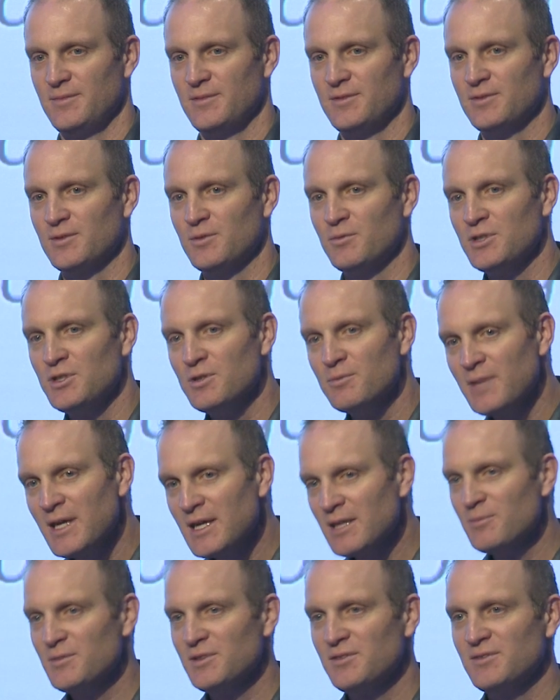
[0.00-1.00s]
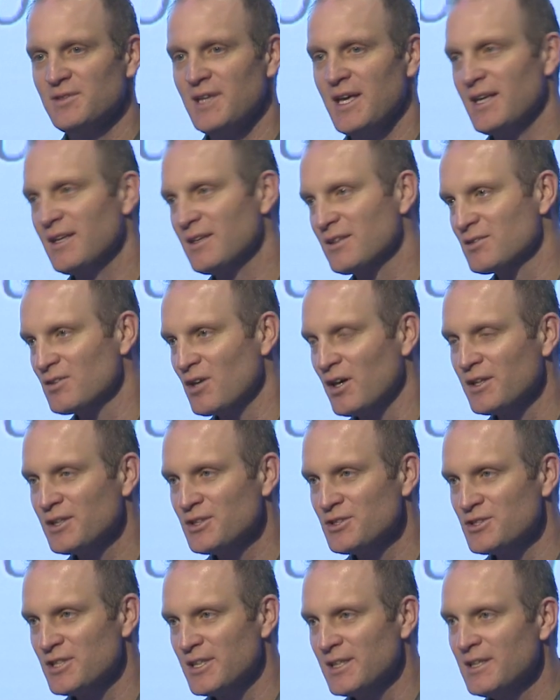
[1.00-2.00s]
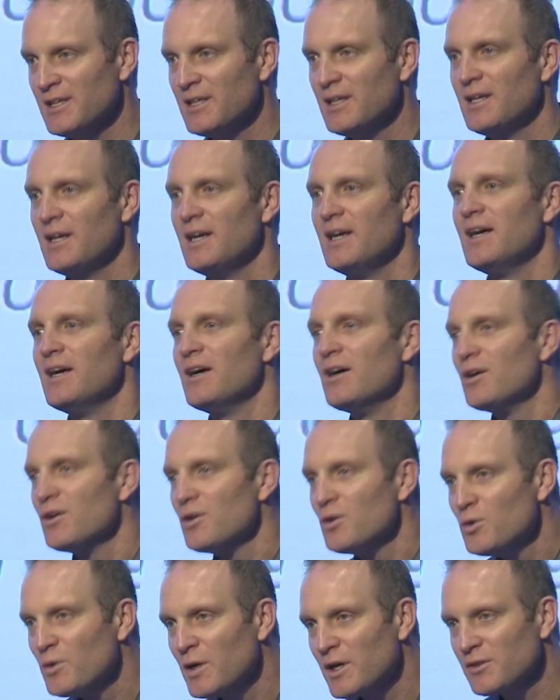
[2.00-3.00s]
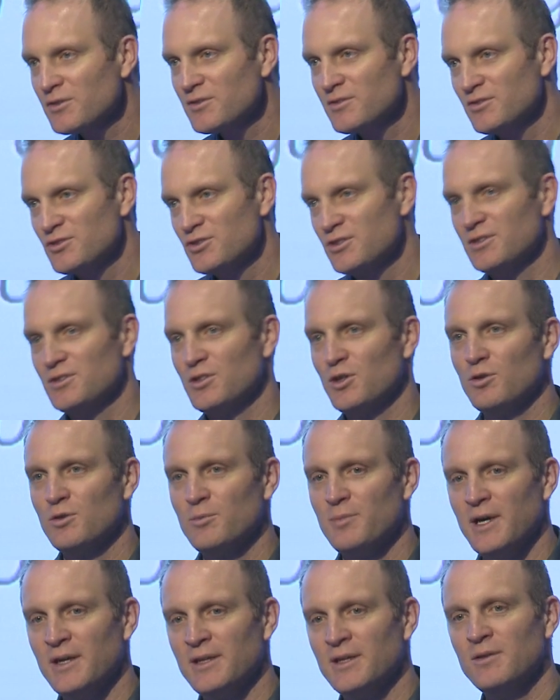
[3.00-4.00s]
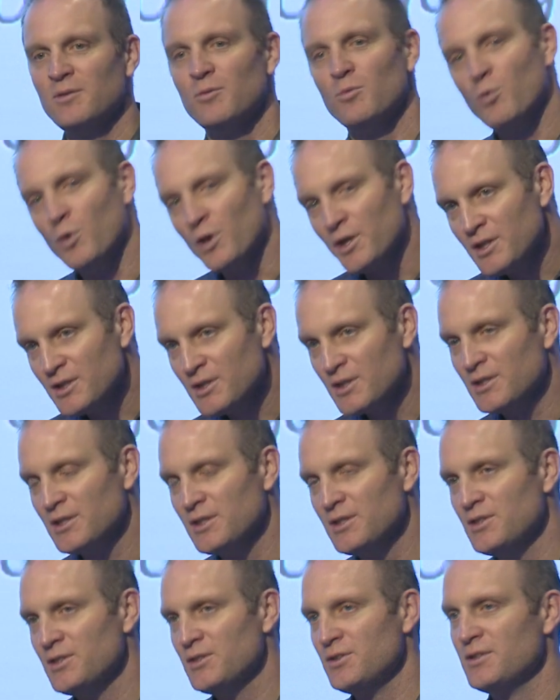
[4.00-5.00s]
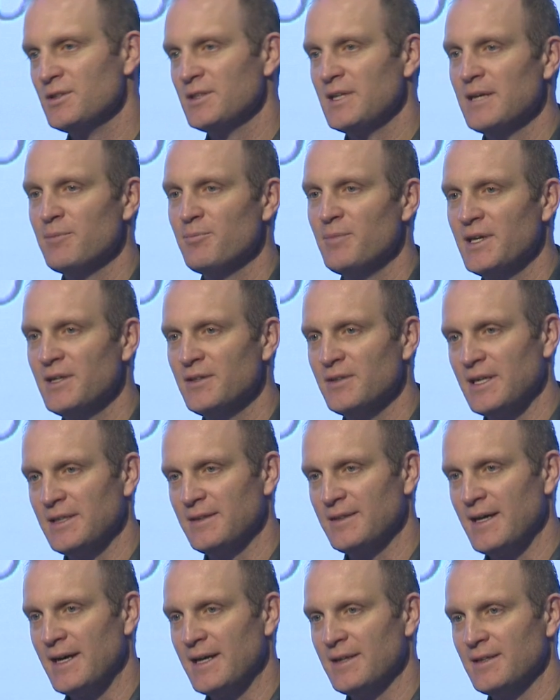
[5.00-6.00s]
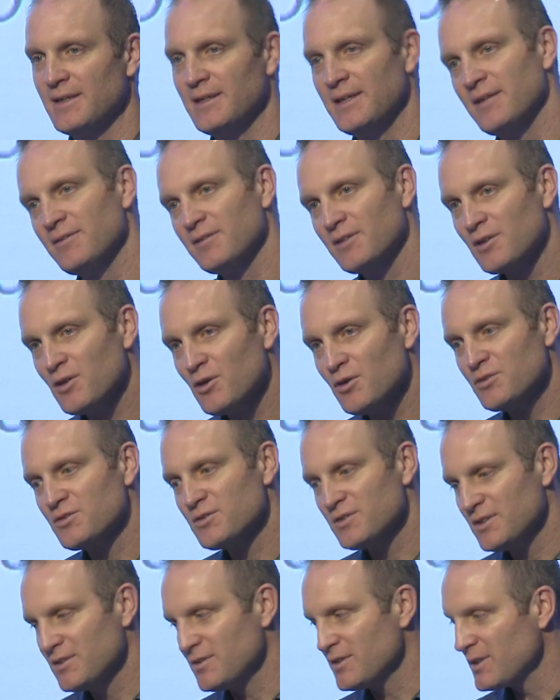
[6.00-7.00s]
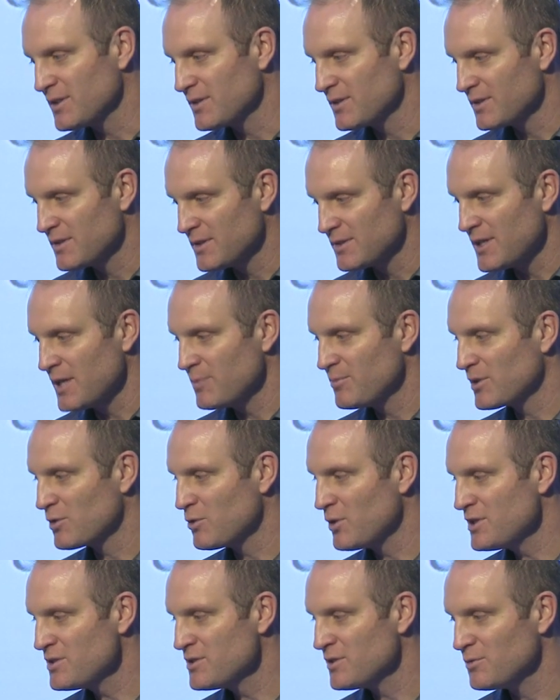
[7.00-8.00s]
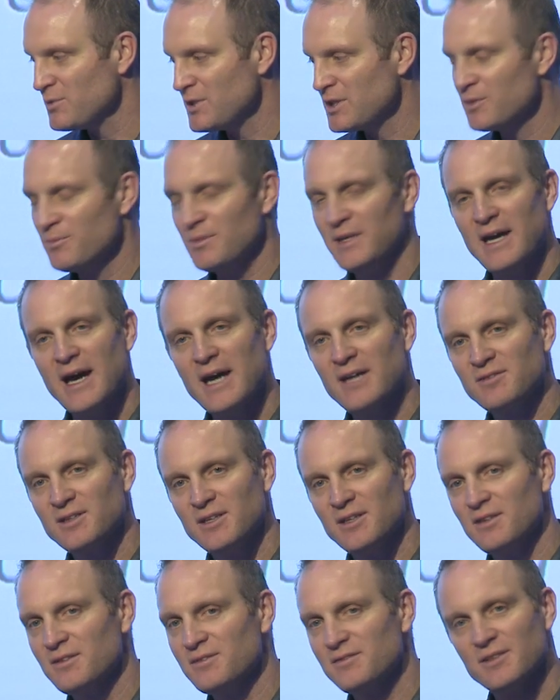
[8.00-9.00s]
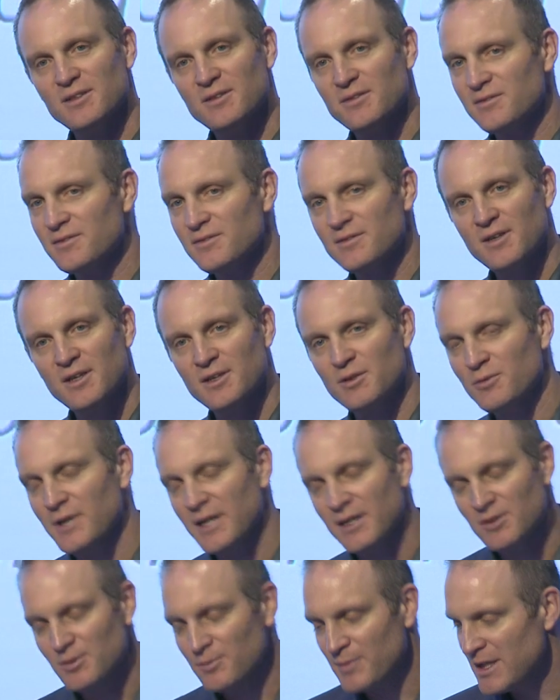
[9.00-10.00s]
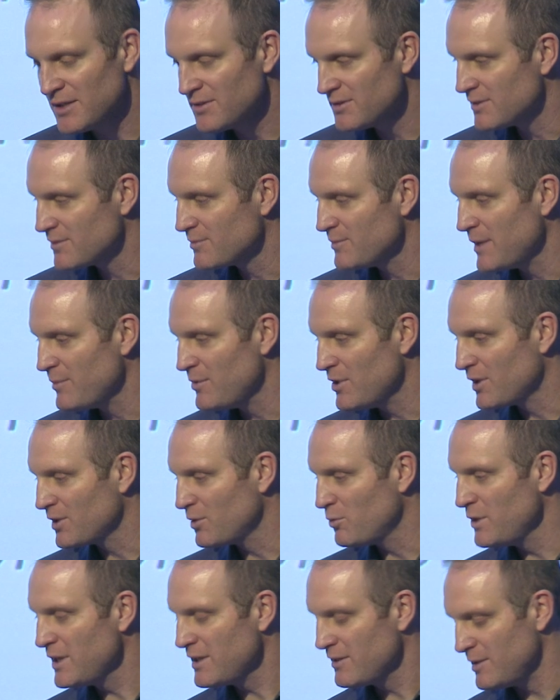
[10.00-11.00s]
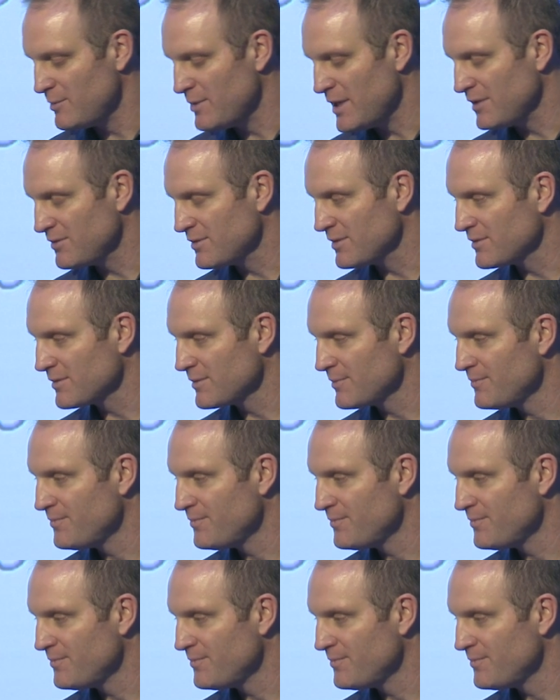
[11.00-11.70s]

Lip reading: So when you make a mistake, acknowledge it. Who else should know about it? What are you going to do to get better at that? And as a coach, these are the types of questions we could be asking ourselves on a regular basis, maybe on a weekly basis.